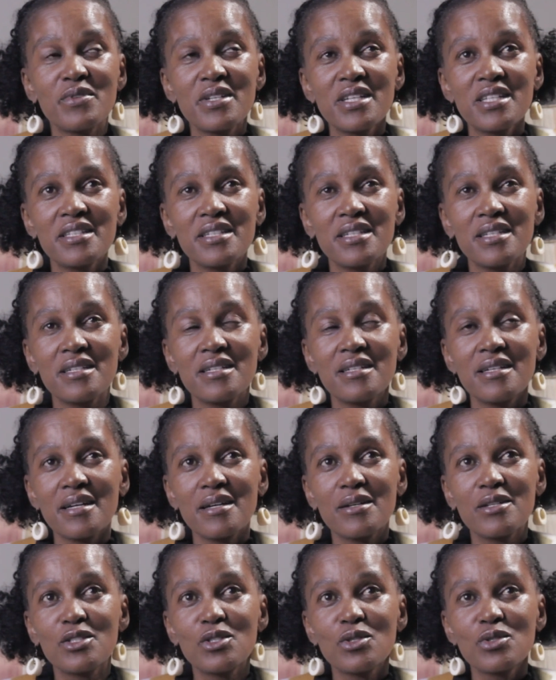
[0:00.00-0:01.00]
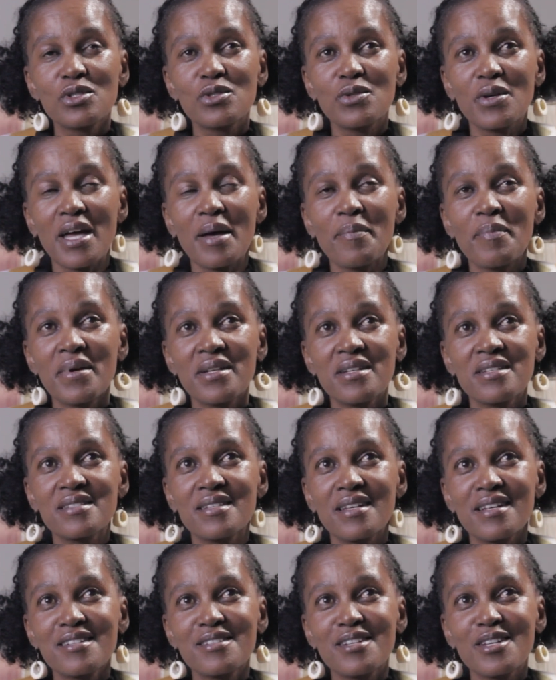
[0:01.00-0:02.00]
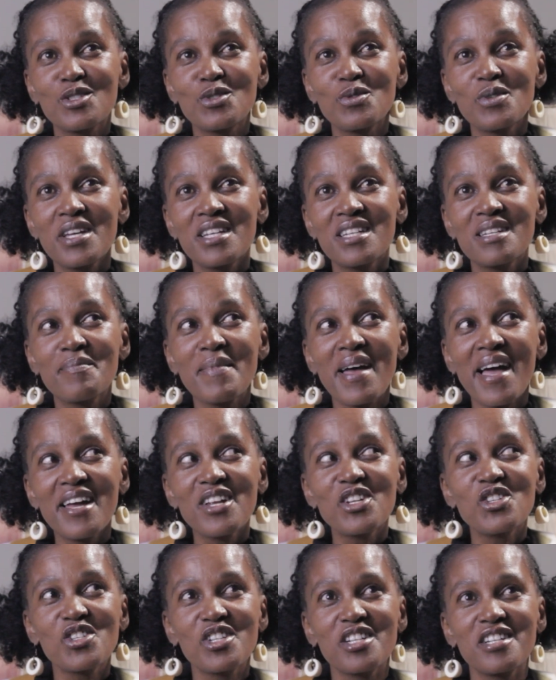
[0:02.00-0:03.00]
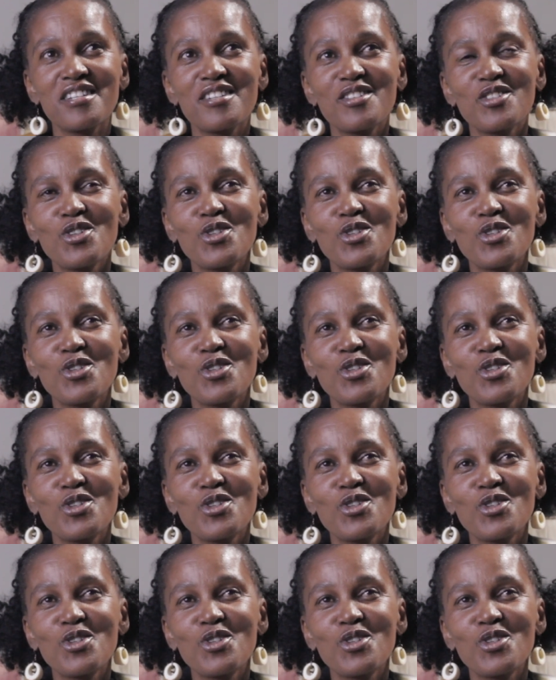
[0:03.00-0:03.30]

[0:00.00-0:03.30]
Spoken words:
really used to happen is that, as you can imagine,